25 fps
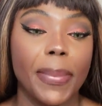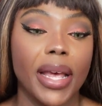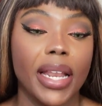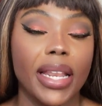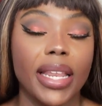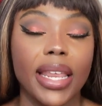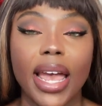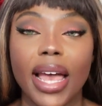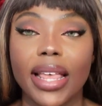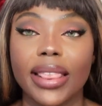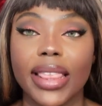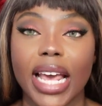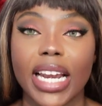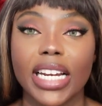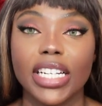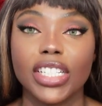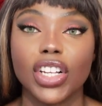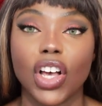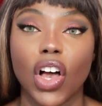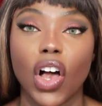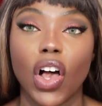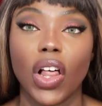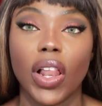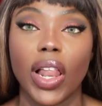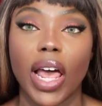But yeah, that is
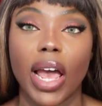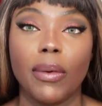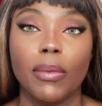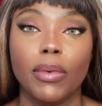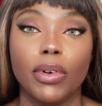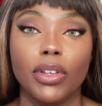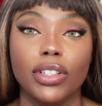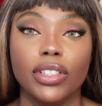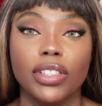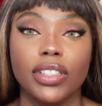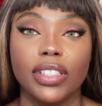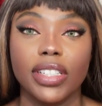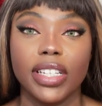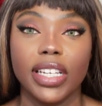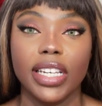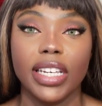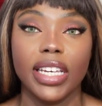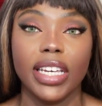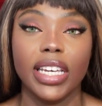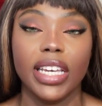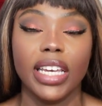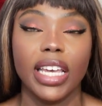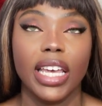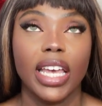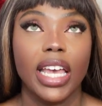all I
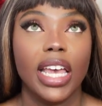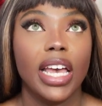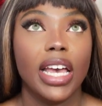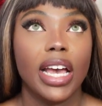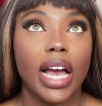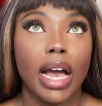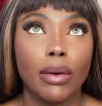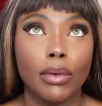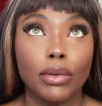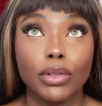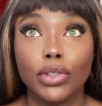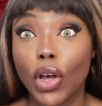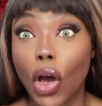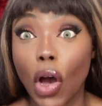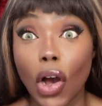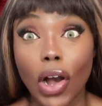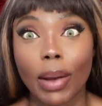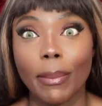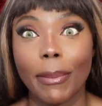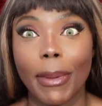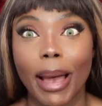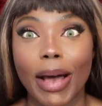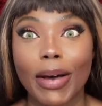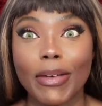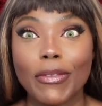will talk
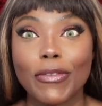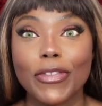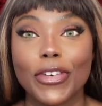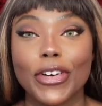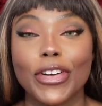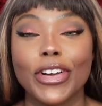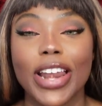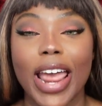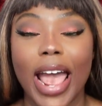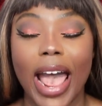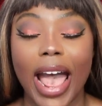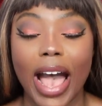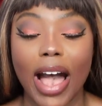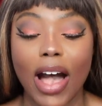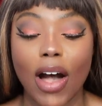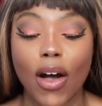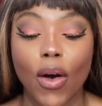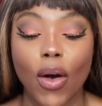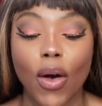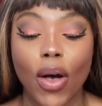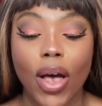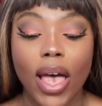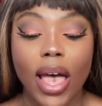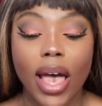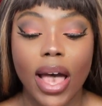about for
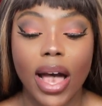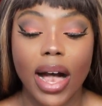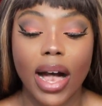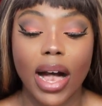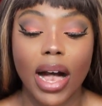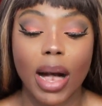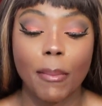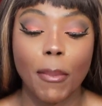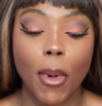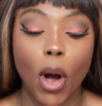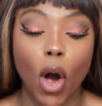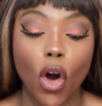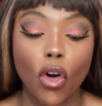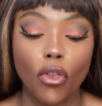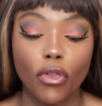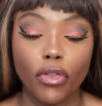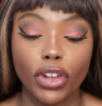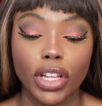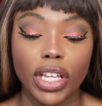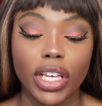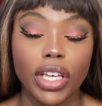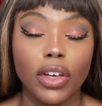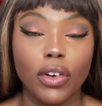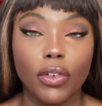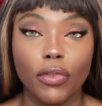now.
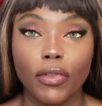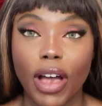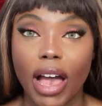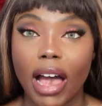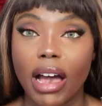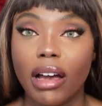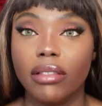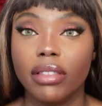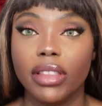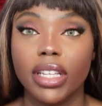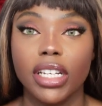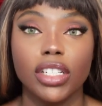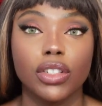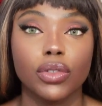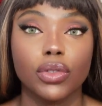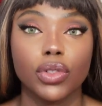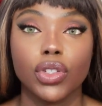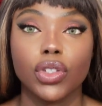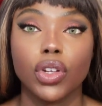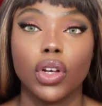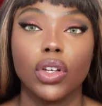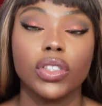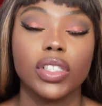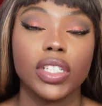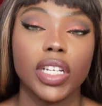Hopefully you found these
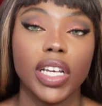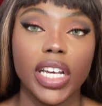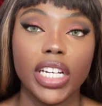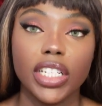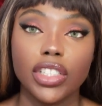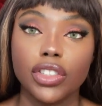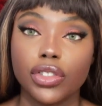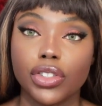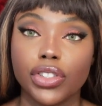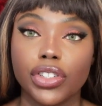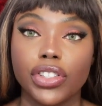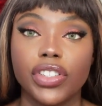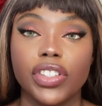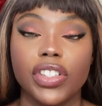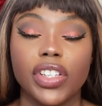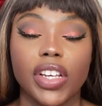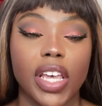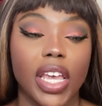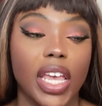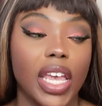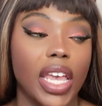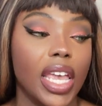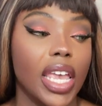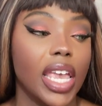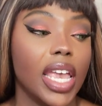results
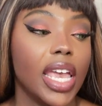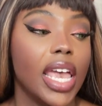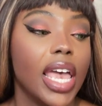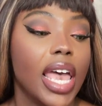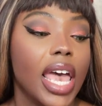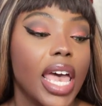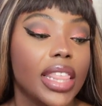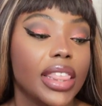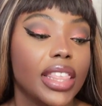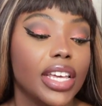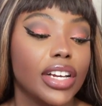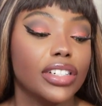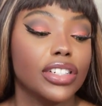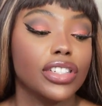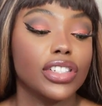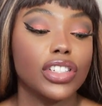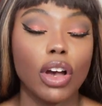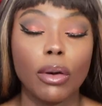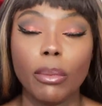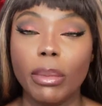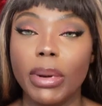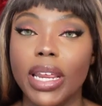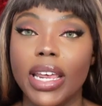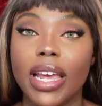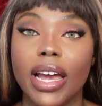interesting. There's
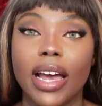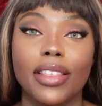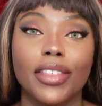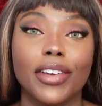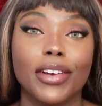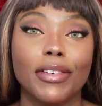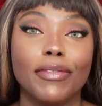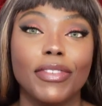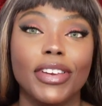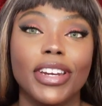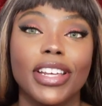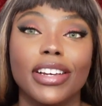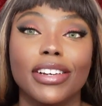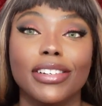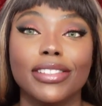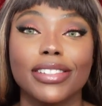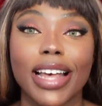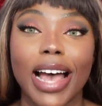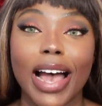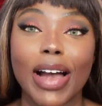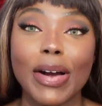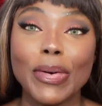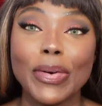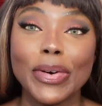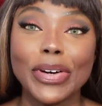so many other videos
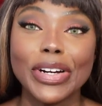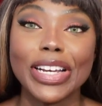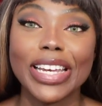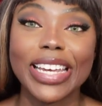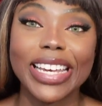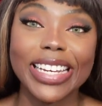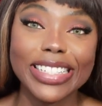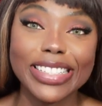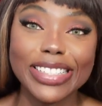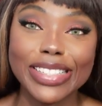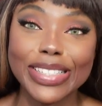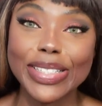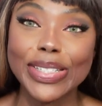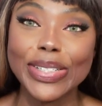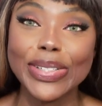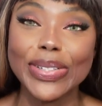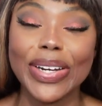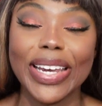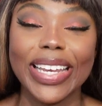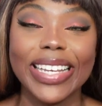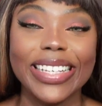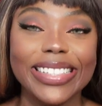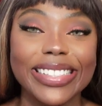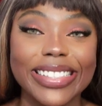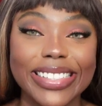I want to get to
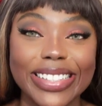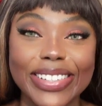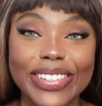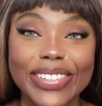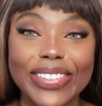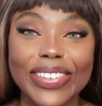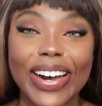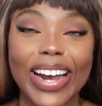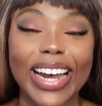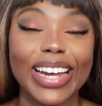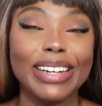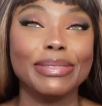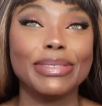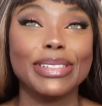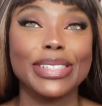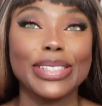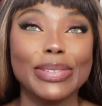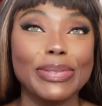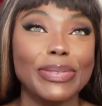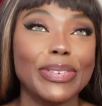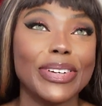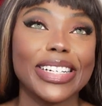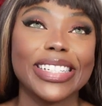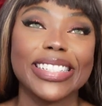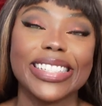and do. I'm
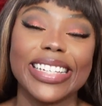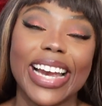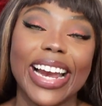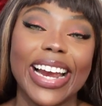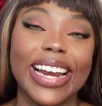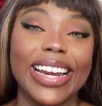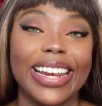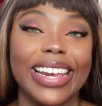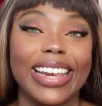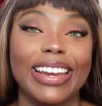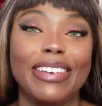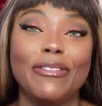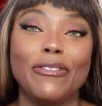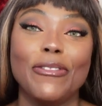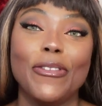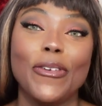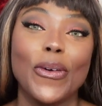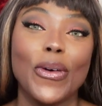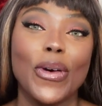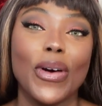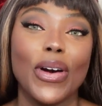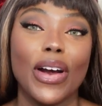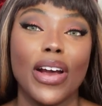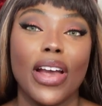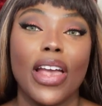super excited
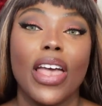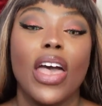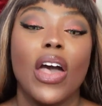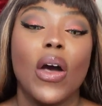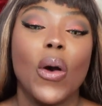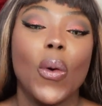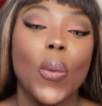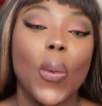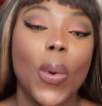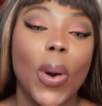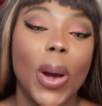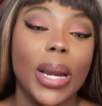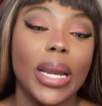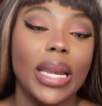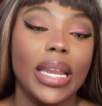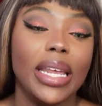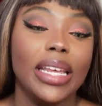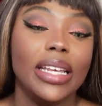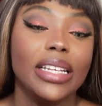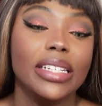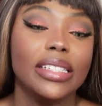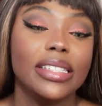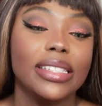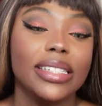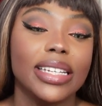for what
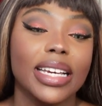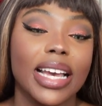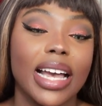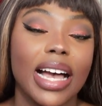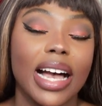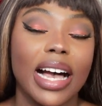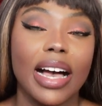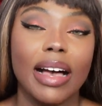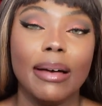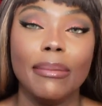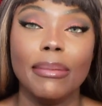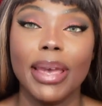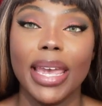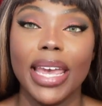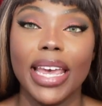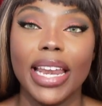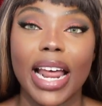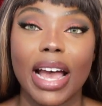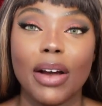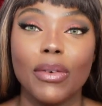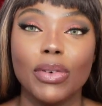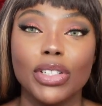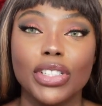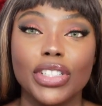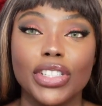is to come, and
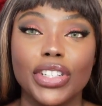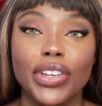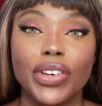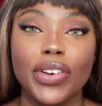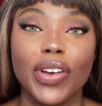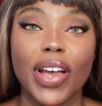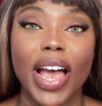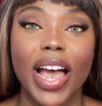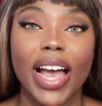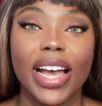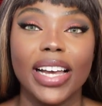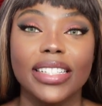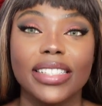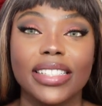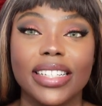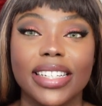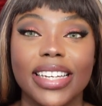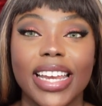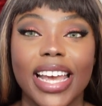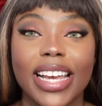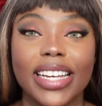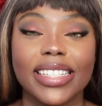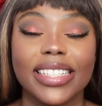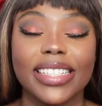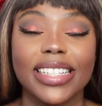I will see you guys
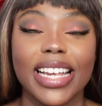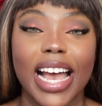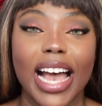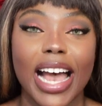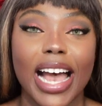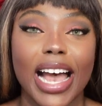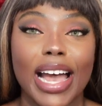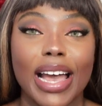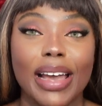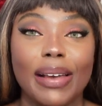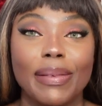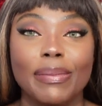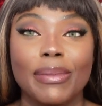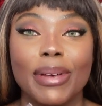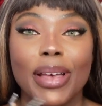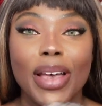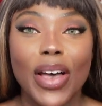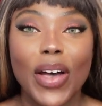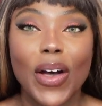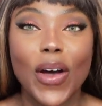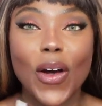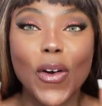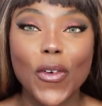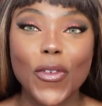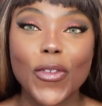next time.
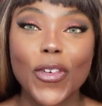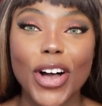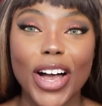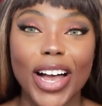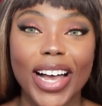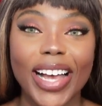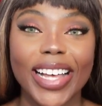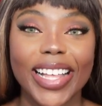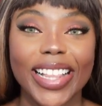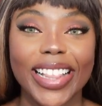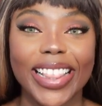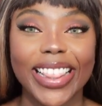Au revoir.